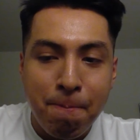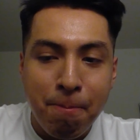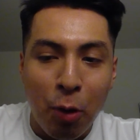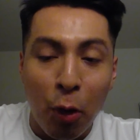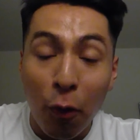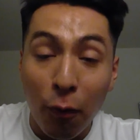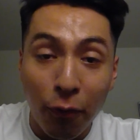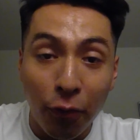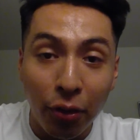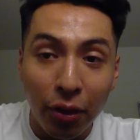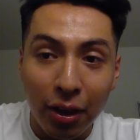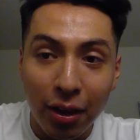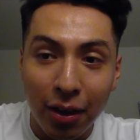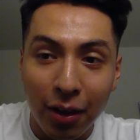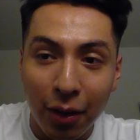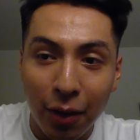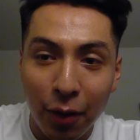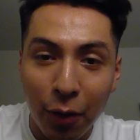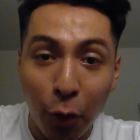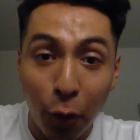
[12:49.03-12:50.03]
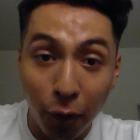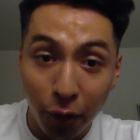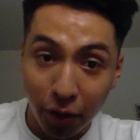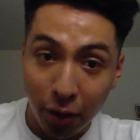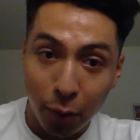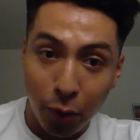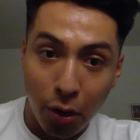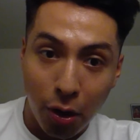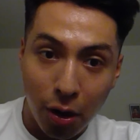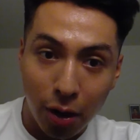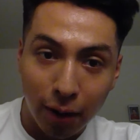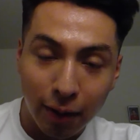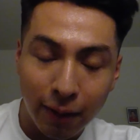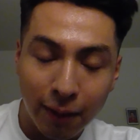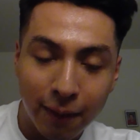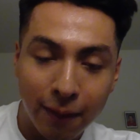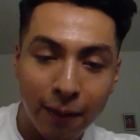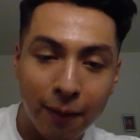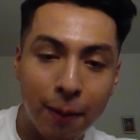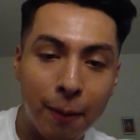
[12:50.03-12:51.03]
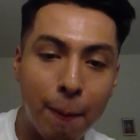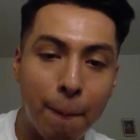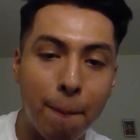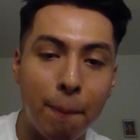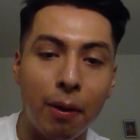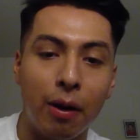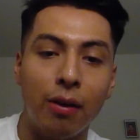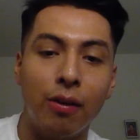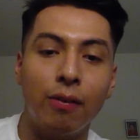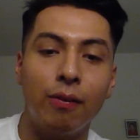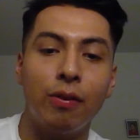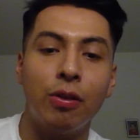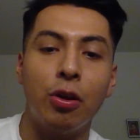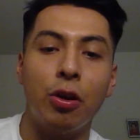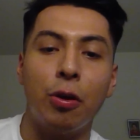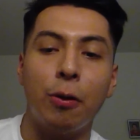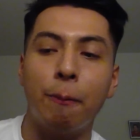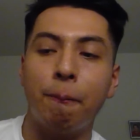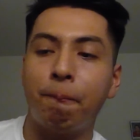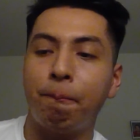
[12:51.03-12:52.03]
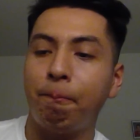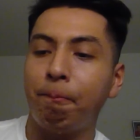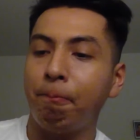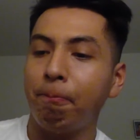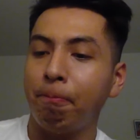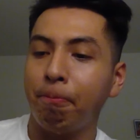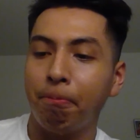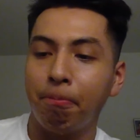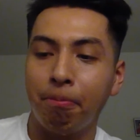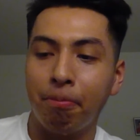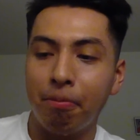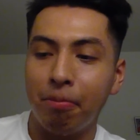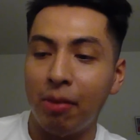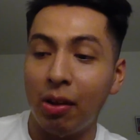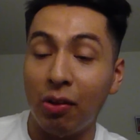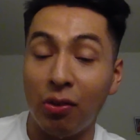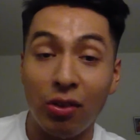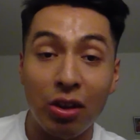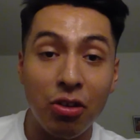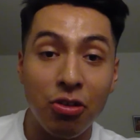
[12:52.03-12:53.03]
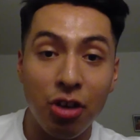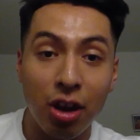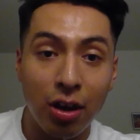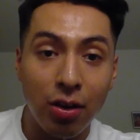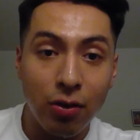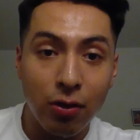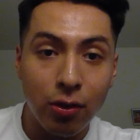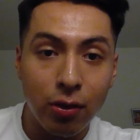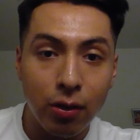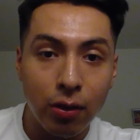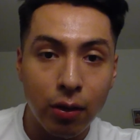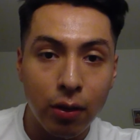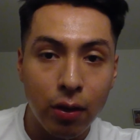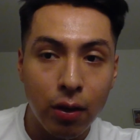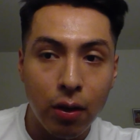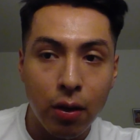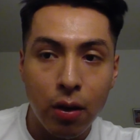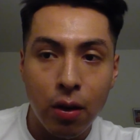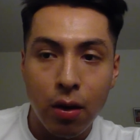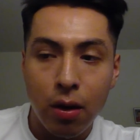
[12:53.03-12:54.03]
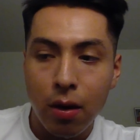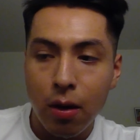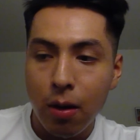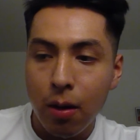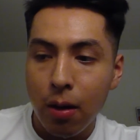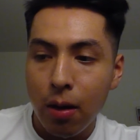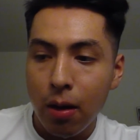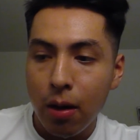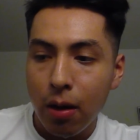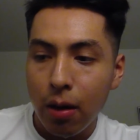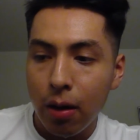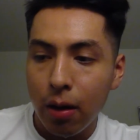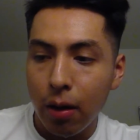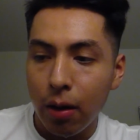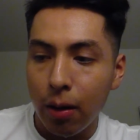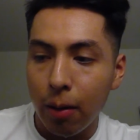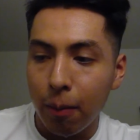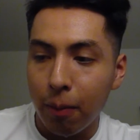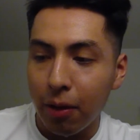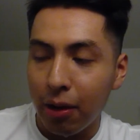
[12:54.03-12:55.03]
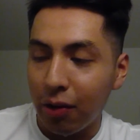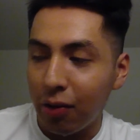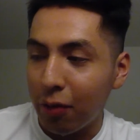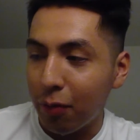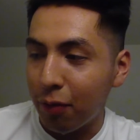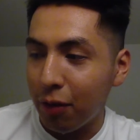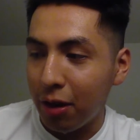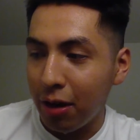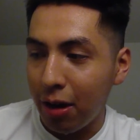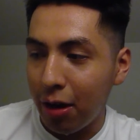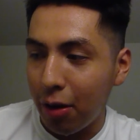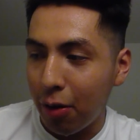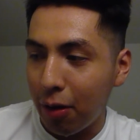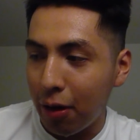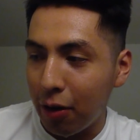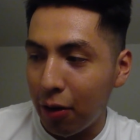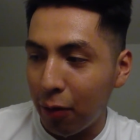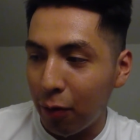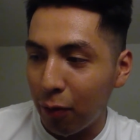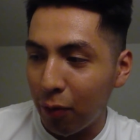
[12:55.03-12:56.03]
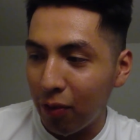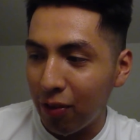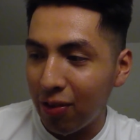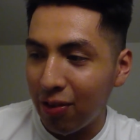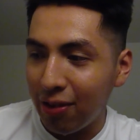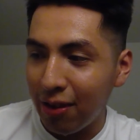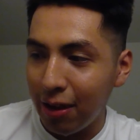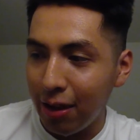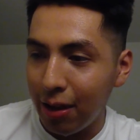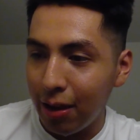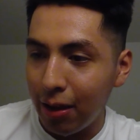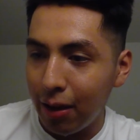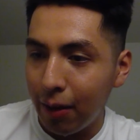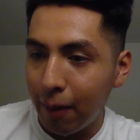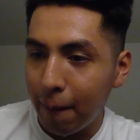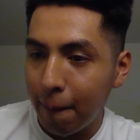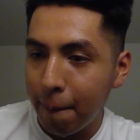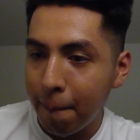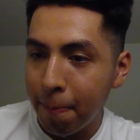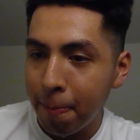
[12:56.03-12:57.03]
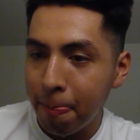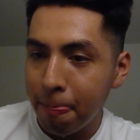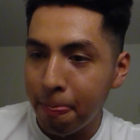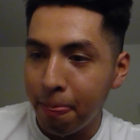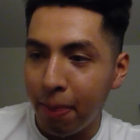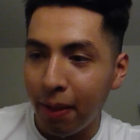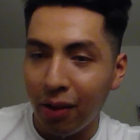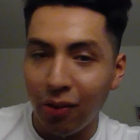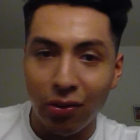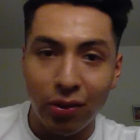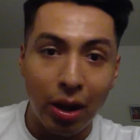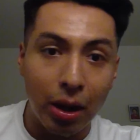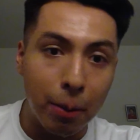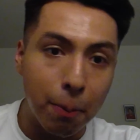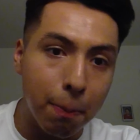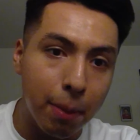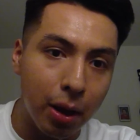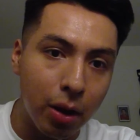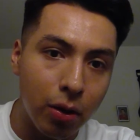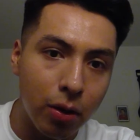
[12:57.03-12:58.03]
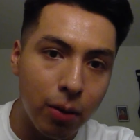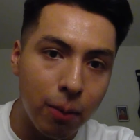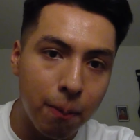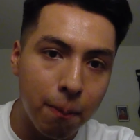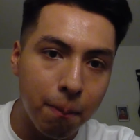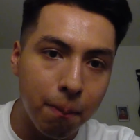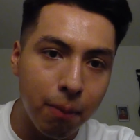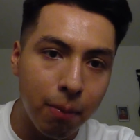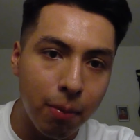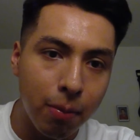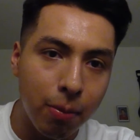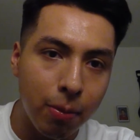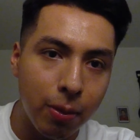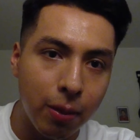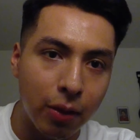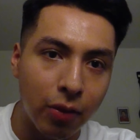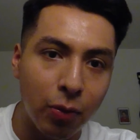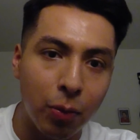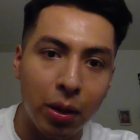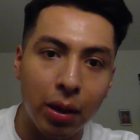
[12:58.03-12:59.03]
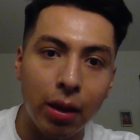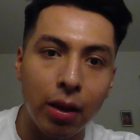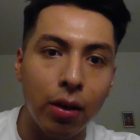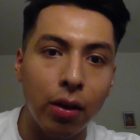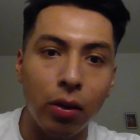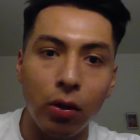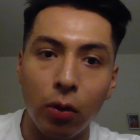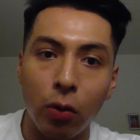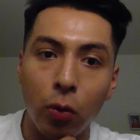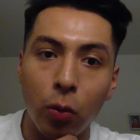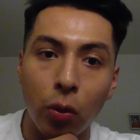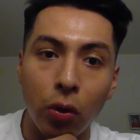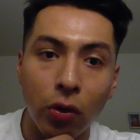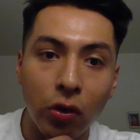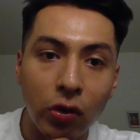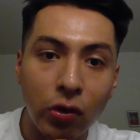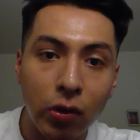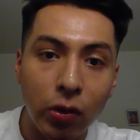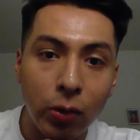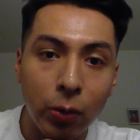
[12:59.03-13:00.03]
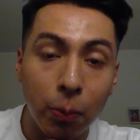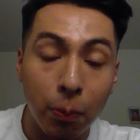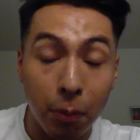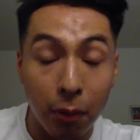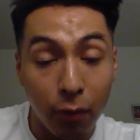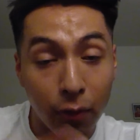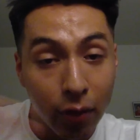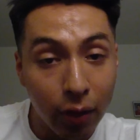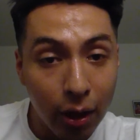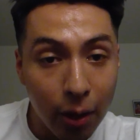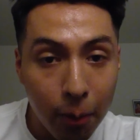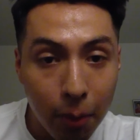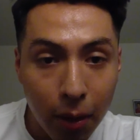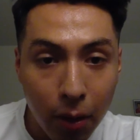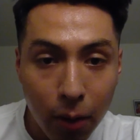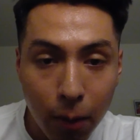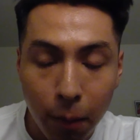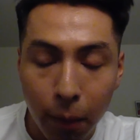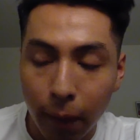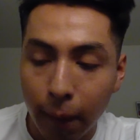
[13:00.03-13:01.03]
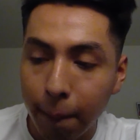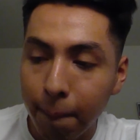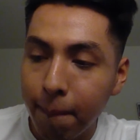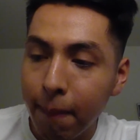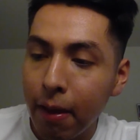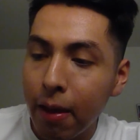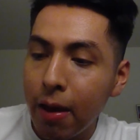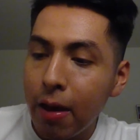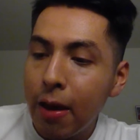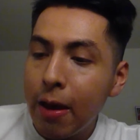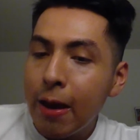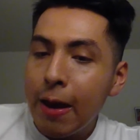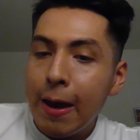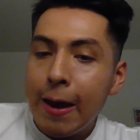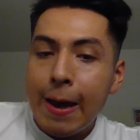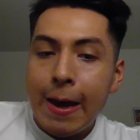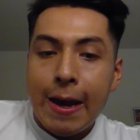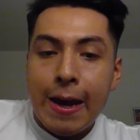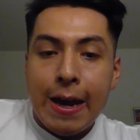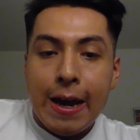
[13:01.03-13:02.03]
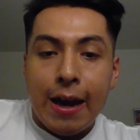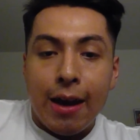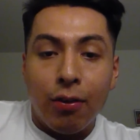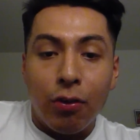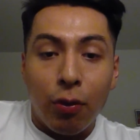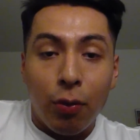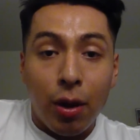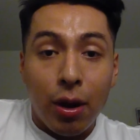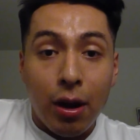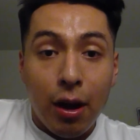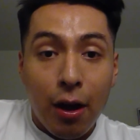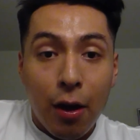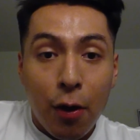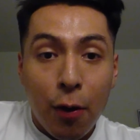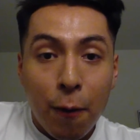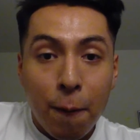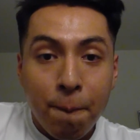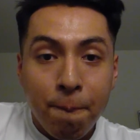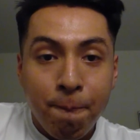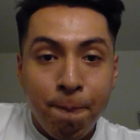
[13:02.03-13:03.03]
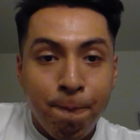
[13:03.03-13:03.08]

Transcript: Hopefully I'm wrong, but, you know, things can change. But as of right now, I don't see things getting better. Things might get a little worse before they get better, but as of right now,